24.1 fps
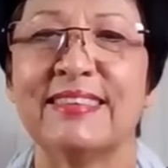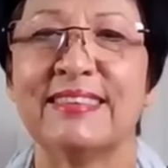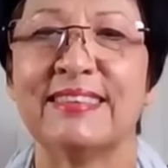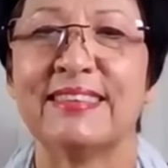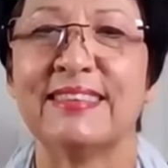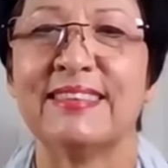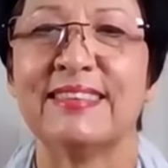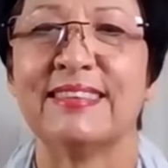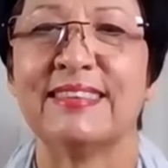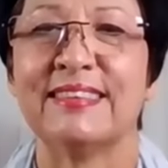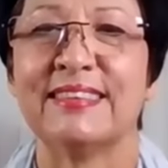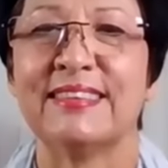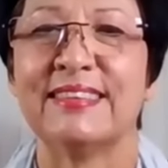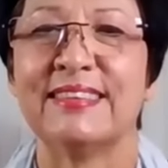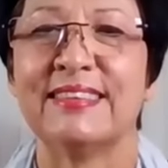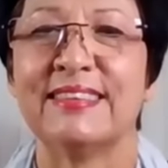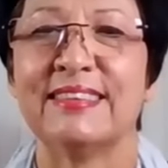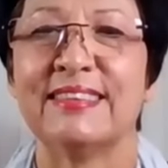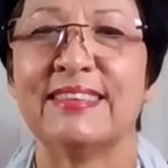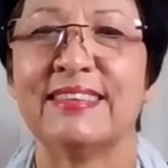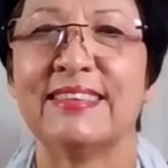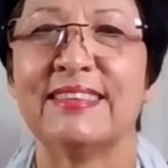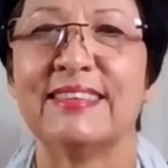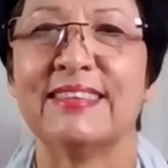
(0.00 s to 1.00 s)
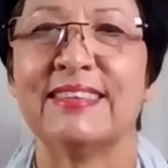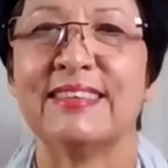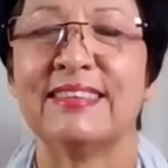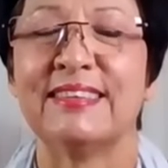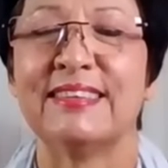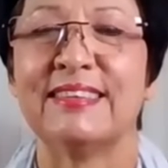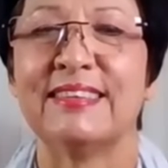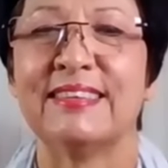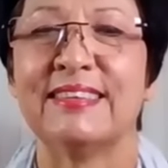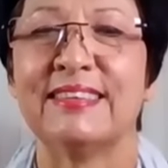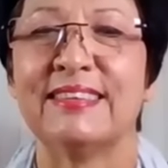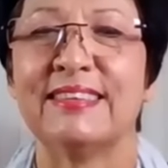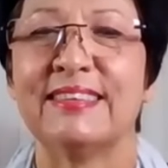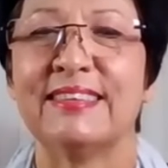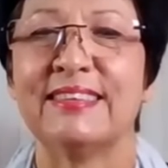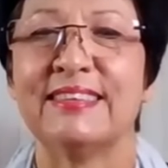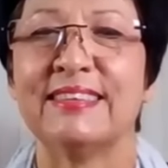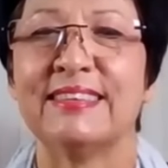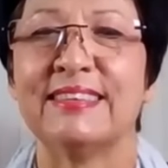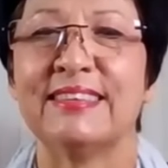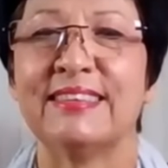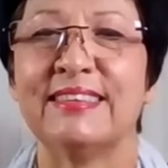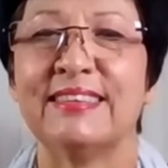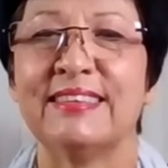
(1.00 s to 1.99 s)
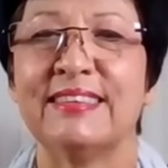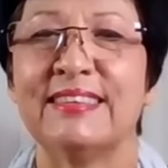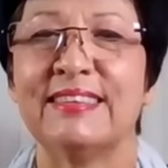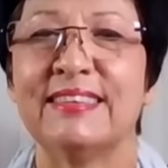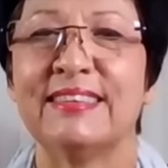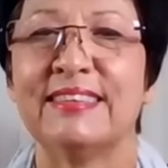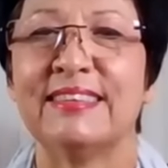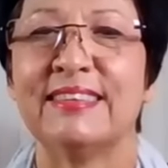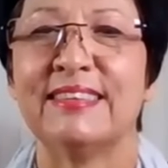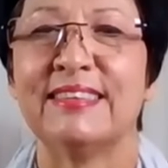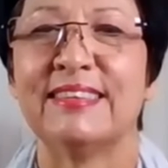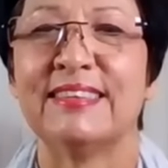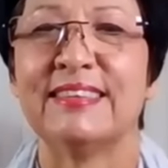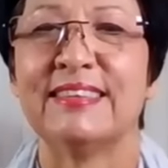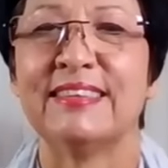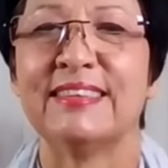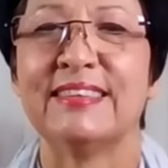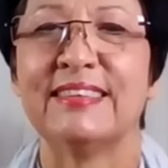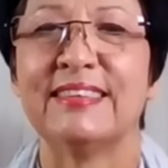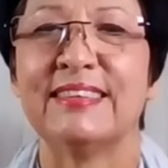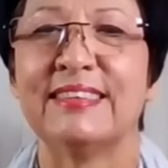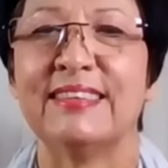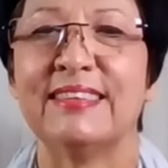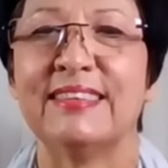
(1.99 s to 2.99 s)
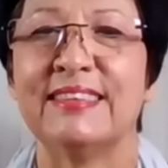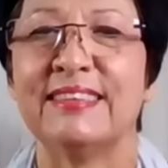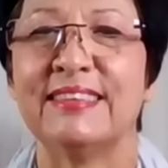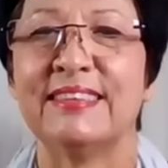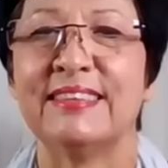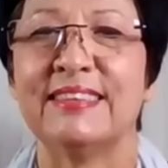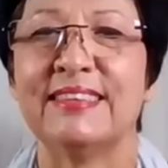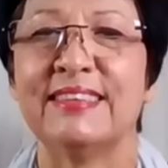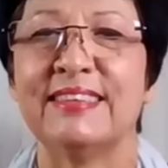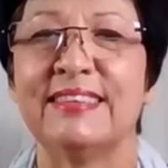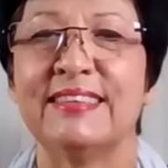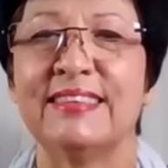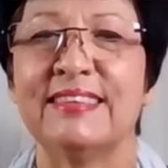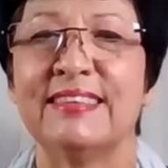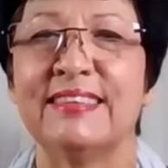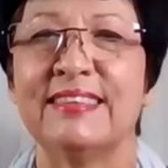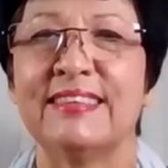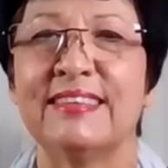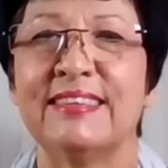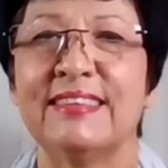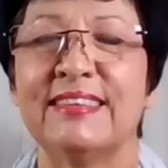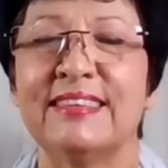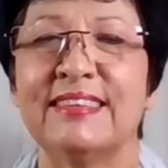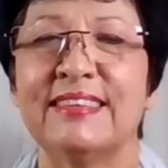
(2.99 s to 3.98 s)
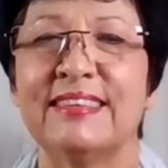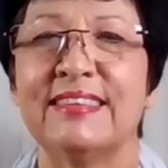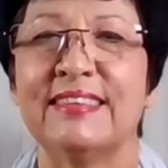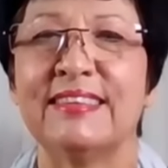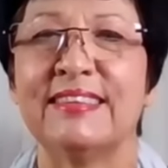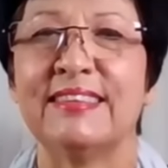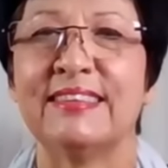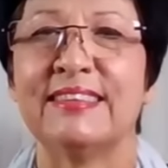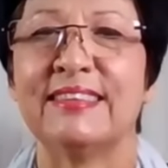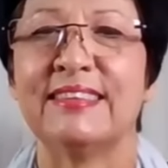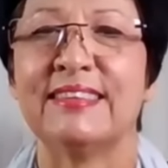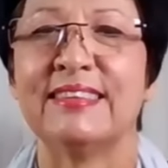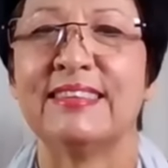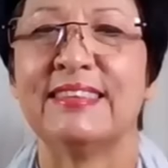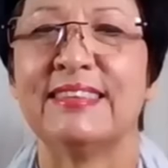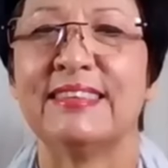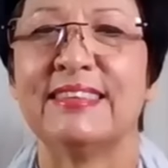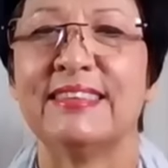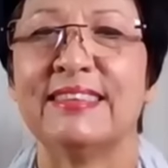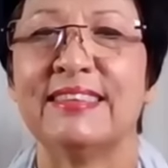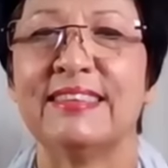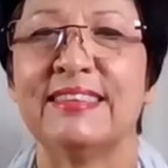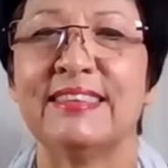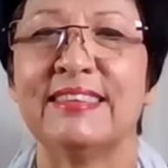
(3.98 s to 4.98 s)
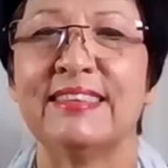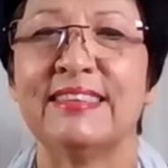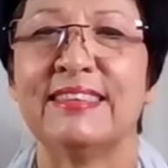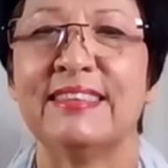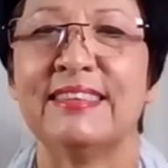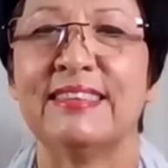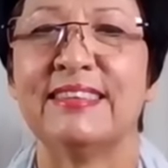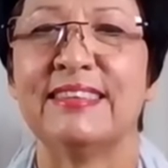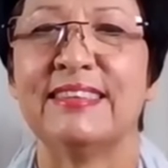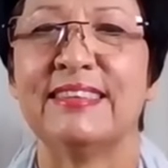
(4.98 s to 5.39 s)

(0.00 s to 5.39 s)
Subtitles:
The person shown says nothing.